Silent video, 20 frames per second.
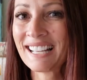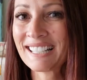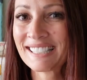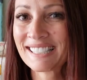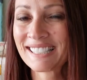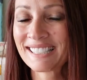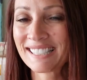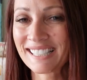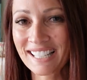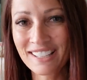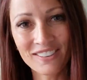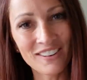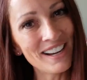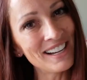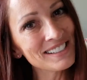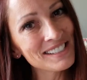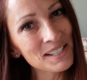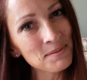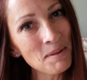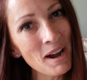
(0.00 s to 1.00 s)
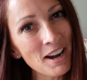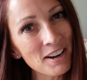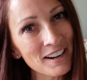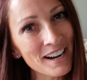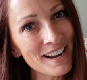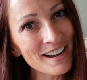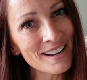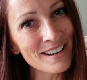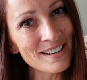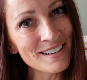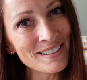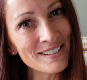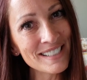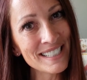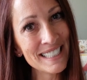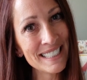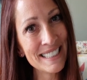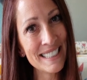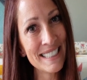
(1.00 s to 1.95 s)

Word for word: See you all tomorrow!